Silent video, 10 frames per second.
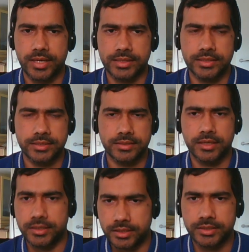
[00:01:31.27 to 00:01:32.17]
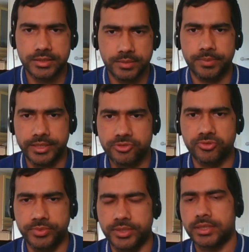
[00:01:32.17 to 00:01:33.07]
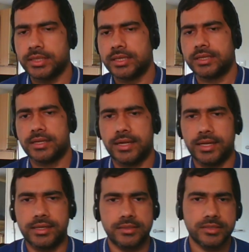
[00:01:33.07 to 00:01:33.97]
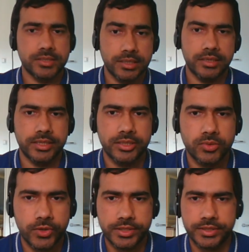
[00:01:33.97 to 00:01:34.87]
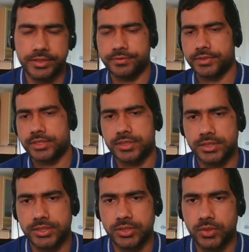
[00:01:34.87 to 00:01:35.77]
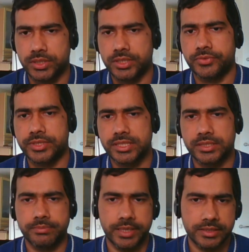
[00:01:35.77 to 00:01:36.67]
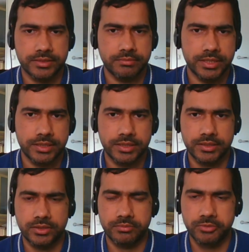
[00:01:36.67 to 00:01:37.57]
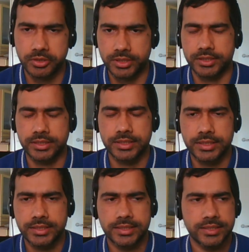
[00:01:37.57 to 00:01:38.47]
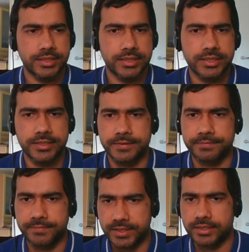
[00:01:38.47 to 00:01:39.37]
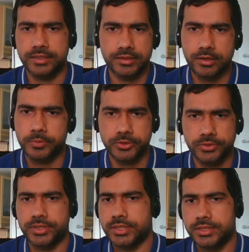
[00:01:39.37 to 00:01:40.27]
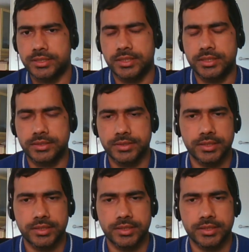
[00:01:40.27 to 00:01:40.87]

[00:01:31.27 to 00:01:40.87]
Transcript: I think London is a place to be, and certainly in quantitative research or in risk management or modeling, their opportunities are